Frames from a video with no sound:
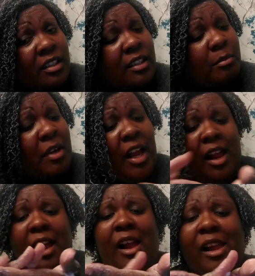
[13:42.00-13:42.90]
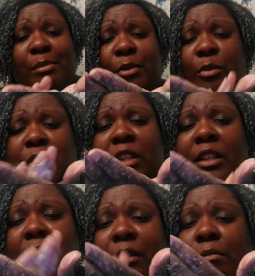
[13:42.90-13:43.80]
I'm happy with
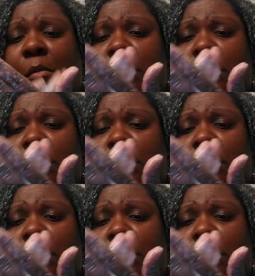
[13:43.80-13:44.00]
that.